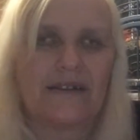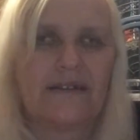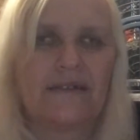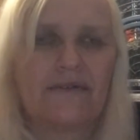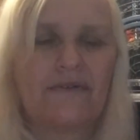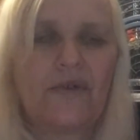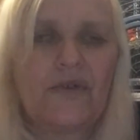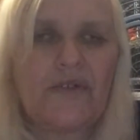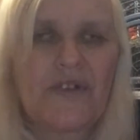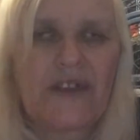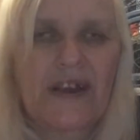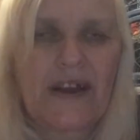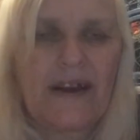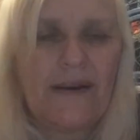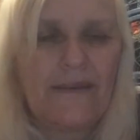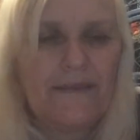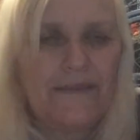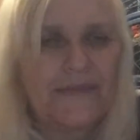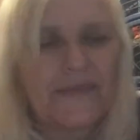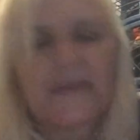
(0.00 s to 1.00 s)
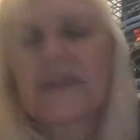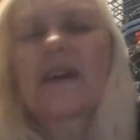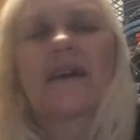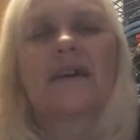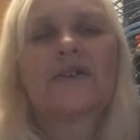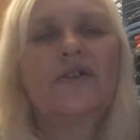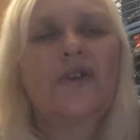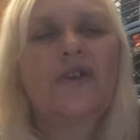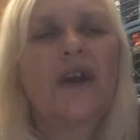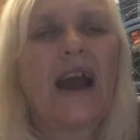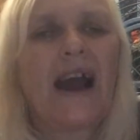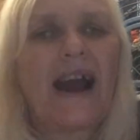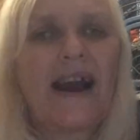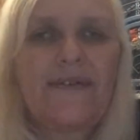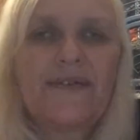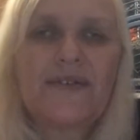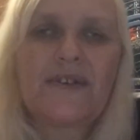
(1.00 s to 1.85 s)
Rosa, "you have